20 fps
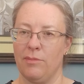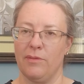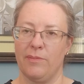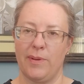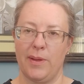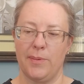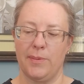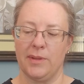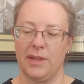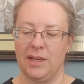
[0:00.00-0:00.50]
of
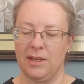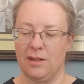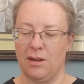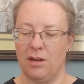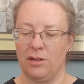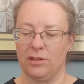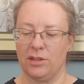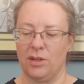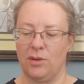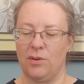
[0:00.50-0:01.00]
people they
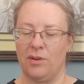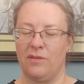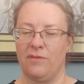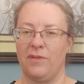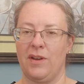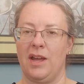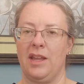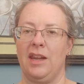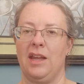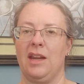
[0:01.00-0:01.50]
talked to and
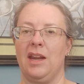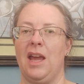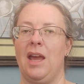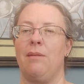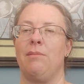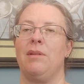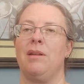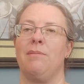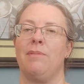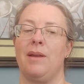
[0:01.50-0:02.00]
find out how
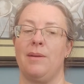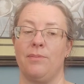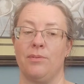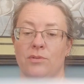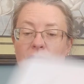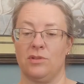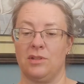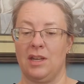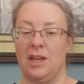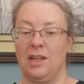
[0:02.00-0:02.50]
many people
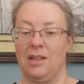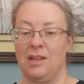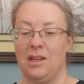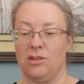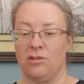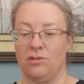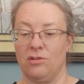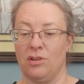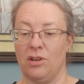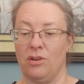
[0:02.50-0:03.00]
said
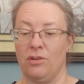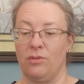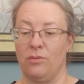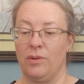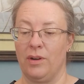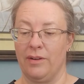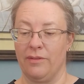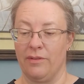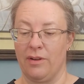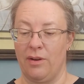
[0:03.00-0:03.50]
yes or no to
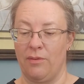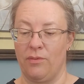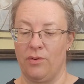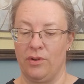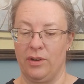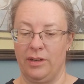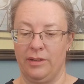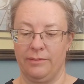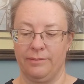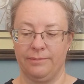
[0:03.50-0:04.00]
whatever I
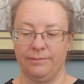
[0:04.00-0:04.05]
wanted.